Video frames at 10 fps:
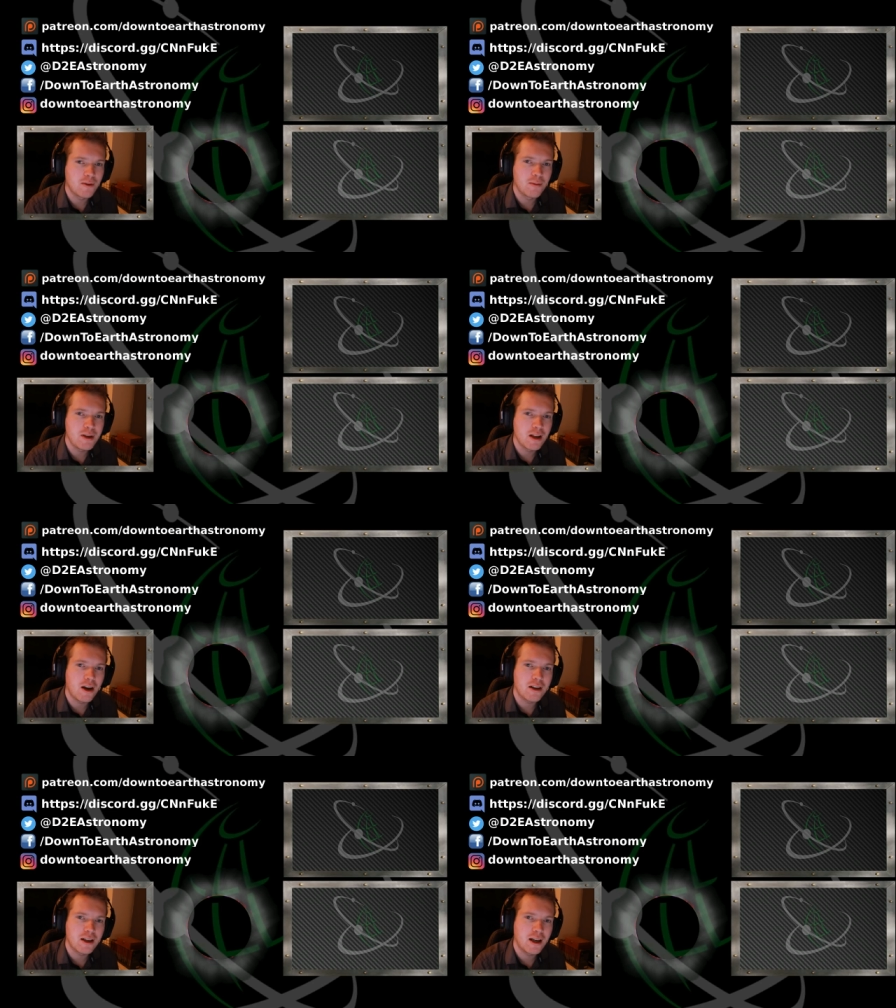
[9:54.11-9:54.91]
It will mean a
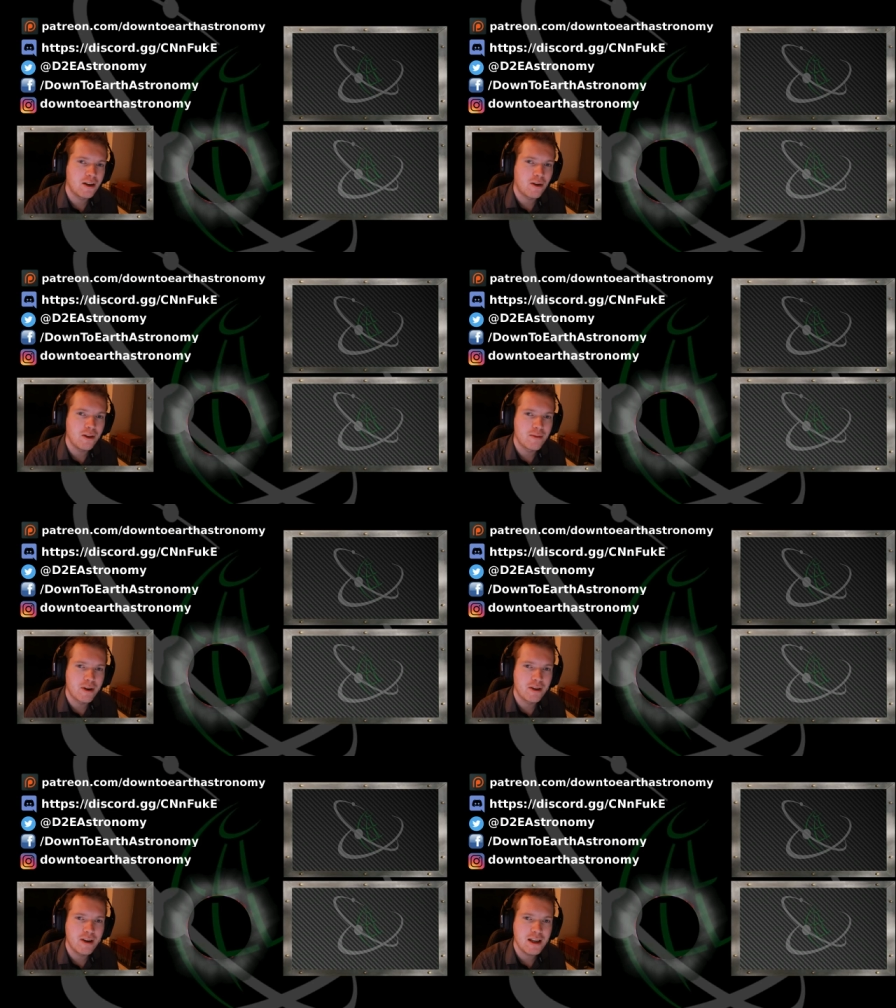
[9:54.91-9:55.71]
lot and all the
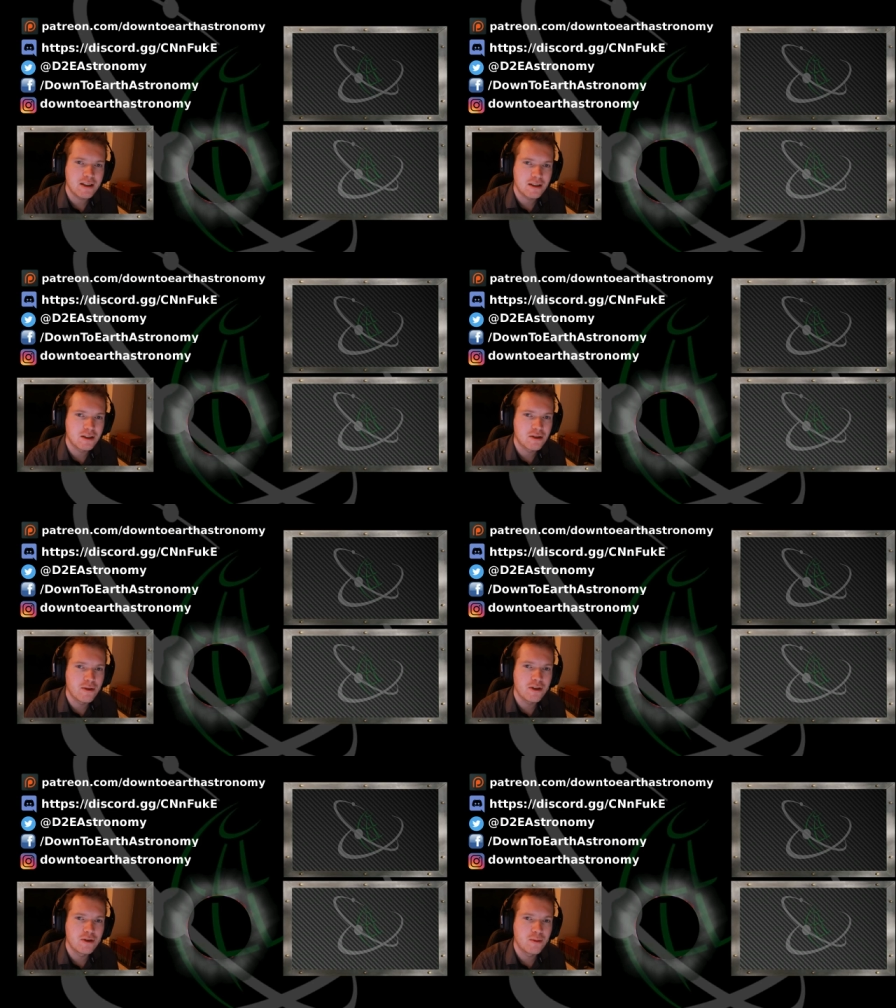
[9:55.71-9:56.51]
money raised is
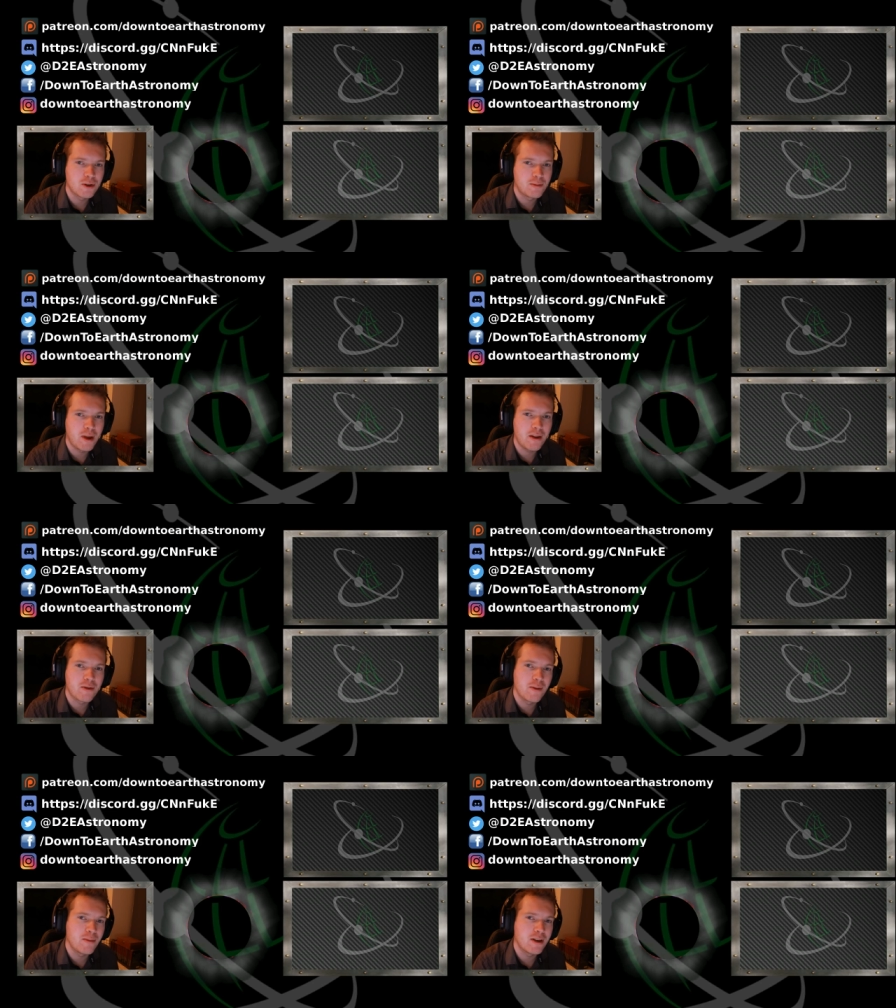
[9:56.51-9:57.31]
going towards better
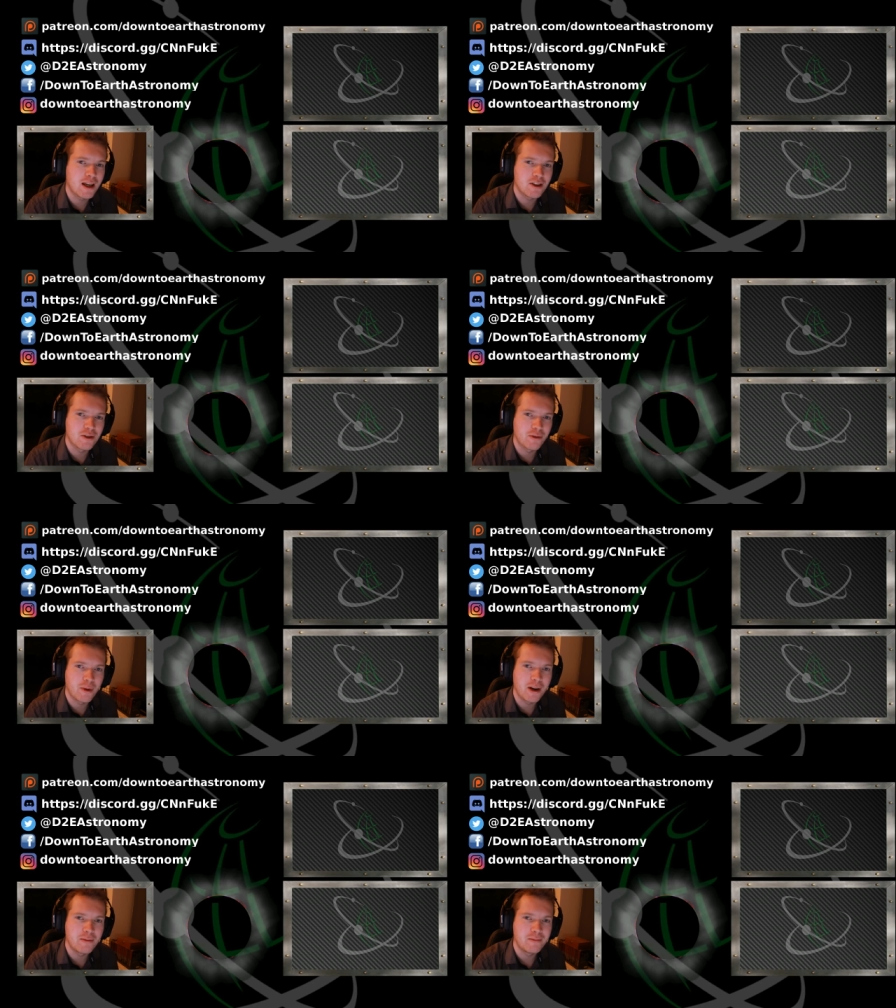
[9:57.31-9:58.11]
equipment and software.